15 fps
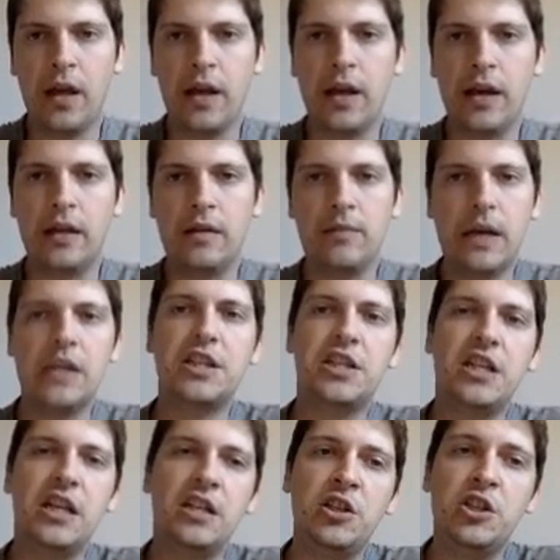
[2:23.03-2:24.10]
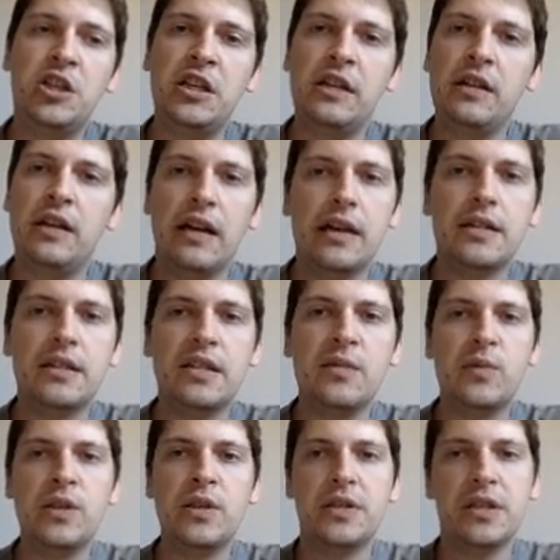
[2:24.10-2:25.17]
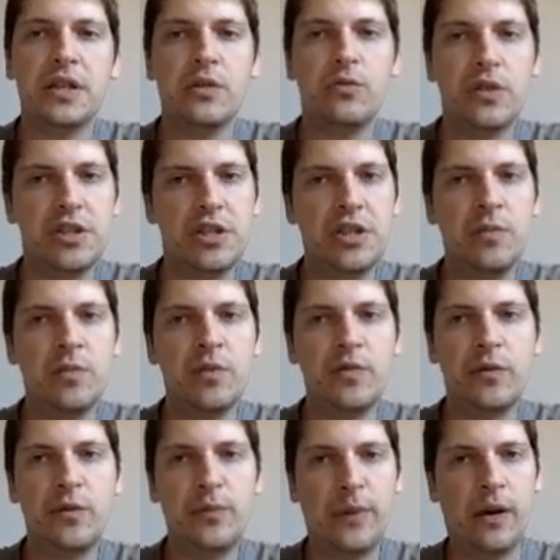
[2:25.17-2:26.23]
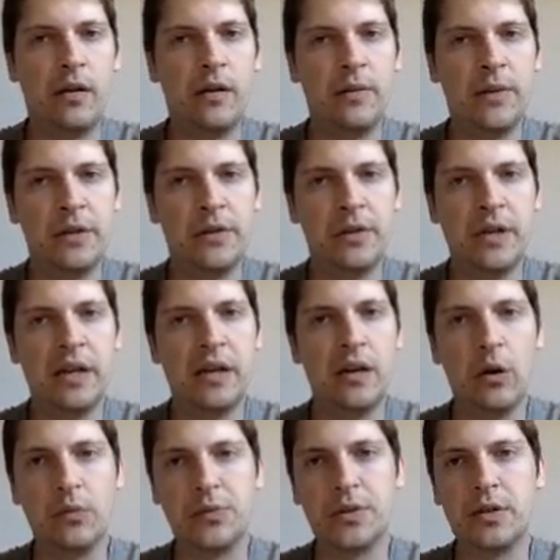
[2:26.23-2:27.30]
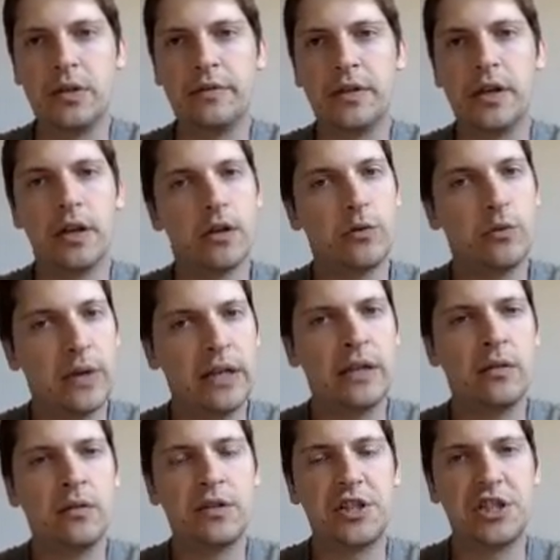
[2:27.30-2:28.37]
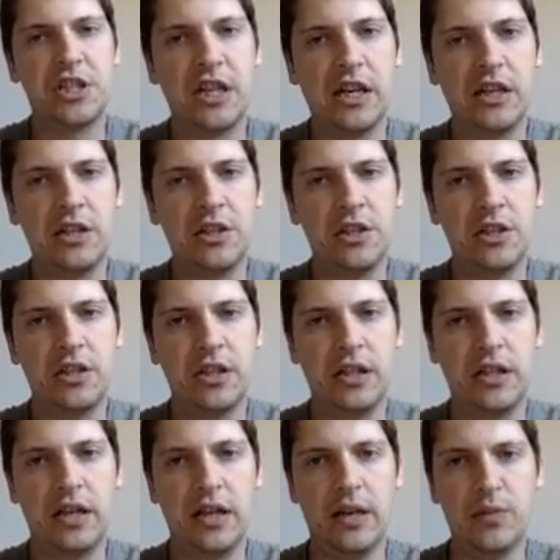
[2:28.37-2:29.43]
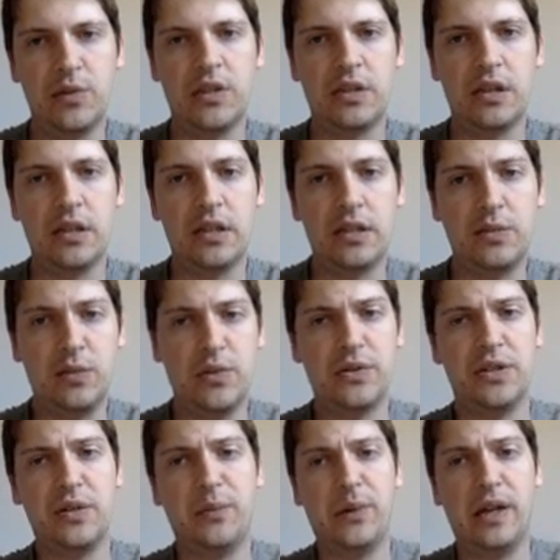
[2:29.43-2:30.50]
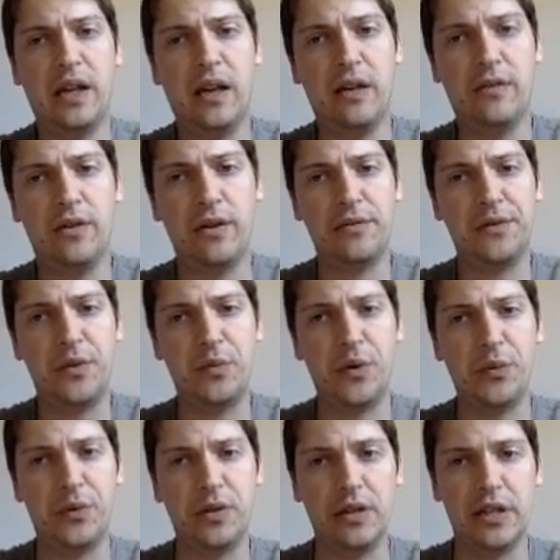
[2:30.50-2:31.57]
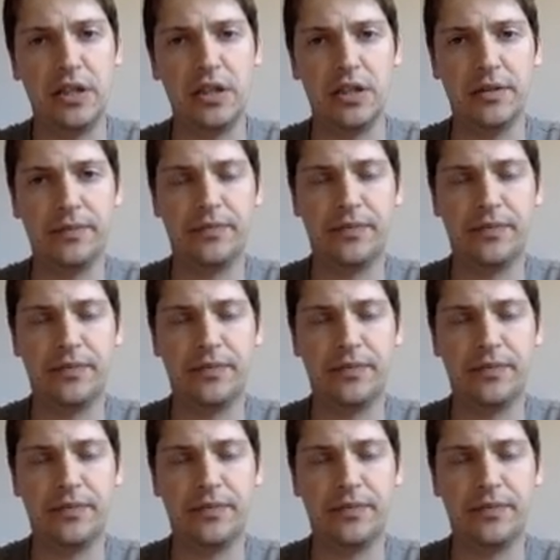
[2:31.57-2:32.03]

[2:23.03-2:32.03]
And by changing the asymptotic regimes per parameter, he observed a critical change in the asymptotic behavior of the population.